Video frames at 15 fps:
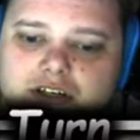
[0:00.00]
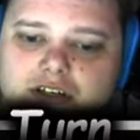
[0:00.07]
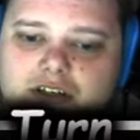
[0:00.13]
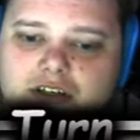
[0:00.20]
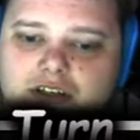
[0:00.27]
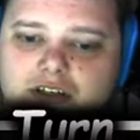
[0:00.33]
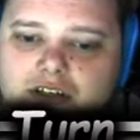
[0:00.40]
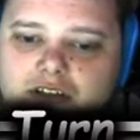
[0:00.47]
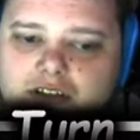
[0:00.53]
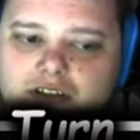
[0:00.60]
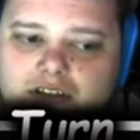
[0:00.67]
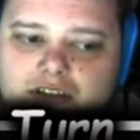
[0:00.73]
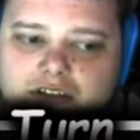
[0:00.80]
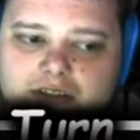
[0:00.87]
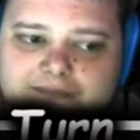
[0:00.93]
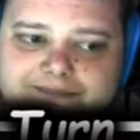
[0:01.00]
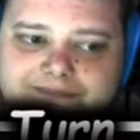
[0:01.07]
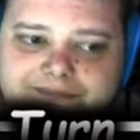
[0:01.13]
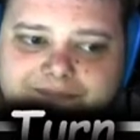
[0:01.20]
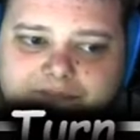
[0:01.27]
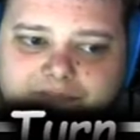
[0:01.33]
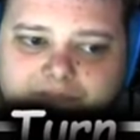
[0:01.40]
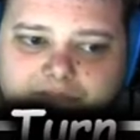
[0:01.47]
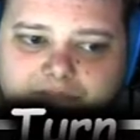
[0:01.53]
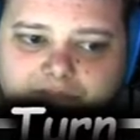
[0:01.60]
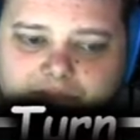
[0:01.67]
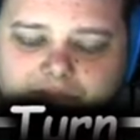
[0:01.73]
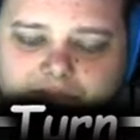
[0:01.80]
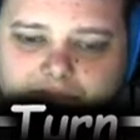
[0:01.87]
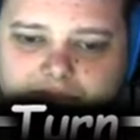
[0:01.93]

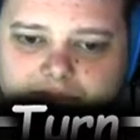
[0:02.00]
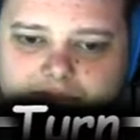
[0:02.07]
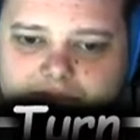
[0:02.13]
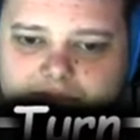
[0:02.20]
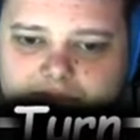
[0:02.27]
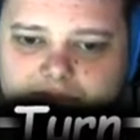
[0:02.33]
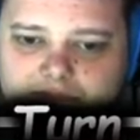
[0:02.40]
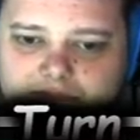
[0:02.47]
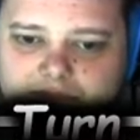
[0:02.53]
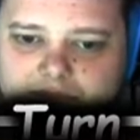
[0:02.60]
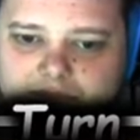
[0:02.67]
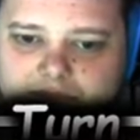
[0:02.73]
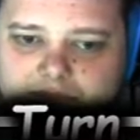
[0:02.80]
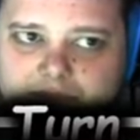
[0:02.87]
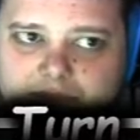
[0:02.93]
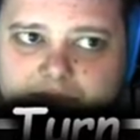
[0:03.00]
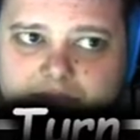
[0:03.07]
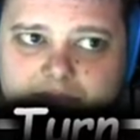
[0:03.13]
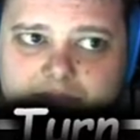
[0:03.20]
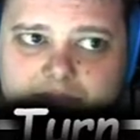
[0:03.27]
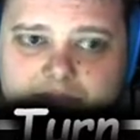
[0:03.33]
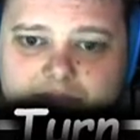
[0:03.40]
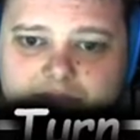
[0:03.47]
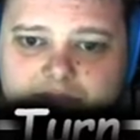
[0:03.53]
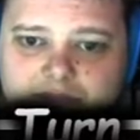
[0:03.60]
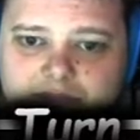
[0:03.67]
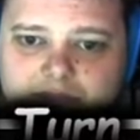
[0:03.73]
No one is speaking in this clip.